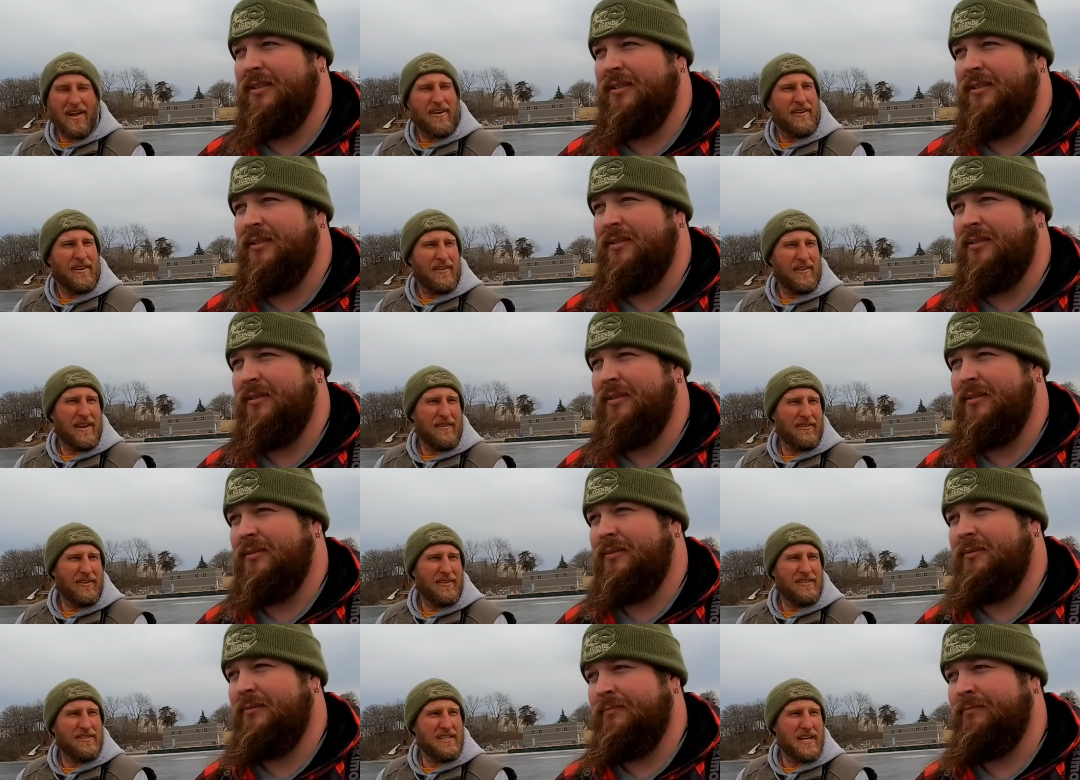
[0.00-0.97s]
Speaker 1: out here, having
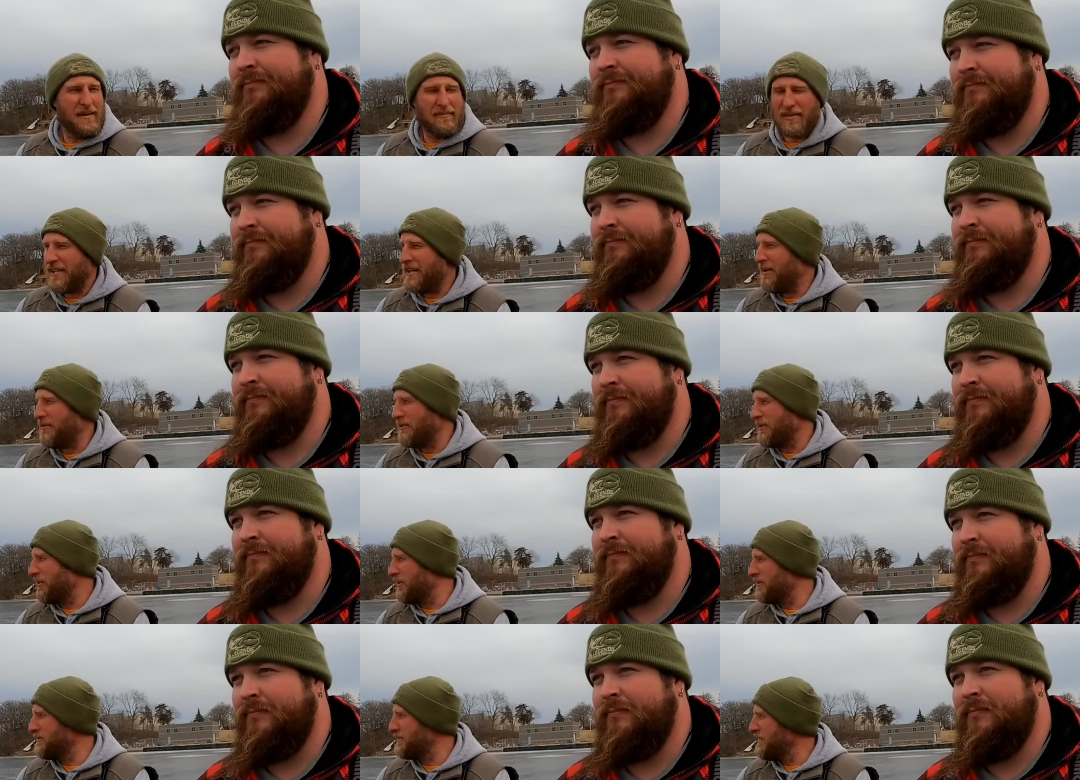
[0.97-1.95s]
a good time, getting
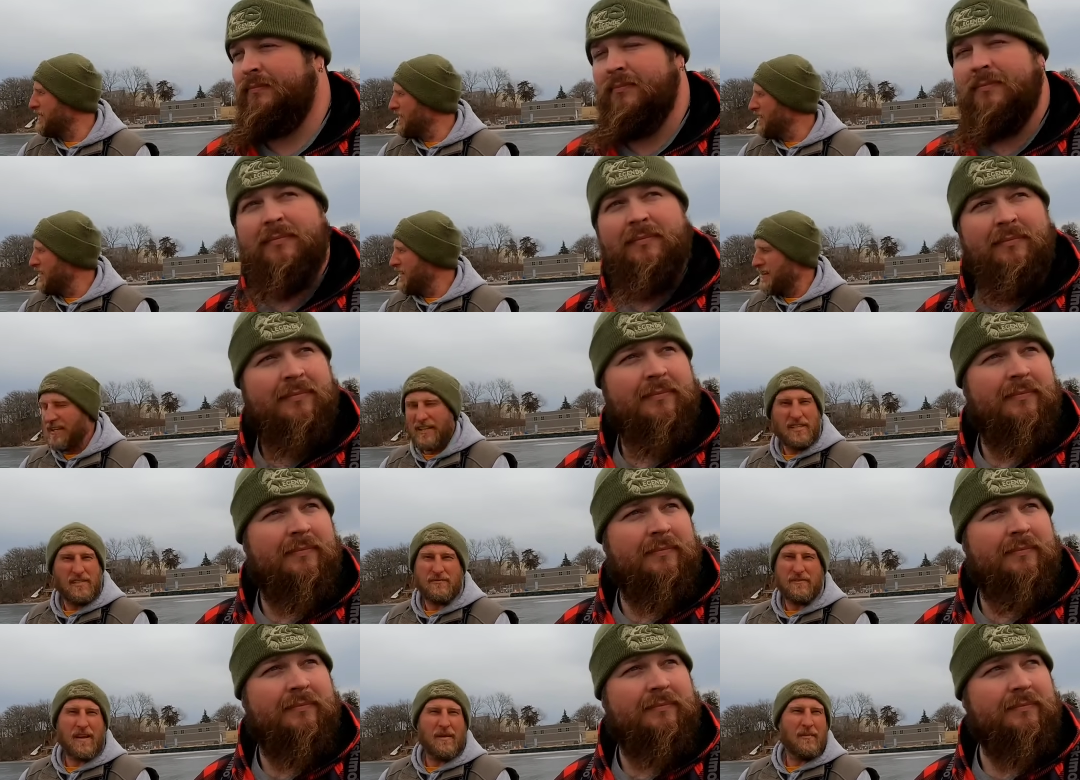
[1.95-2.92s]
outdoors,
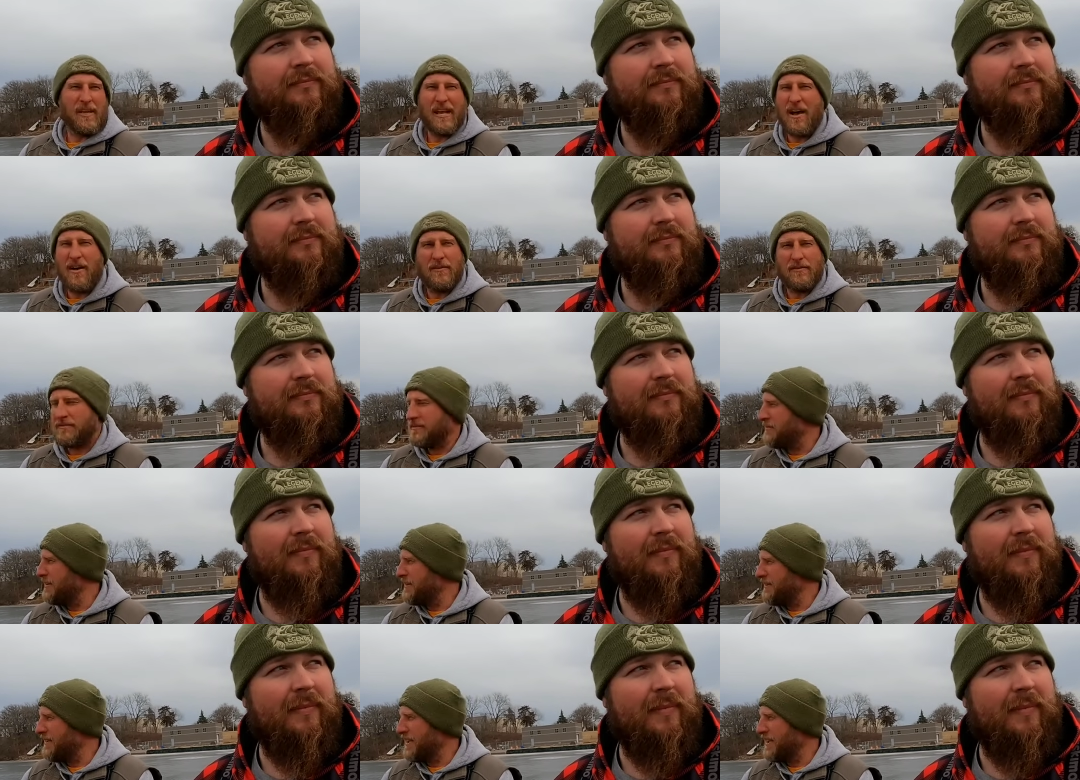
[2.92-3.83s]
get your family out. I mean,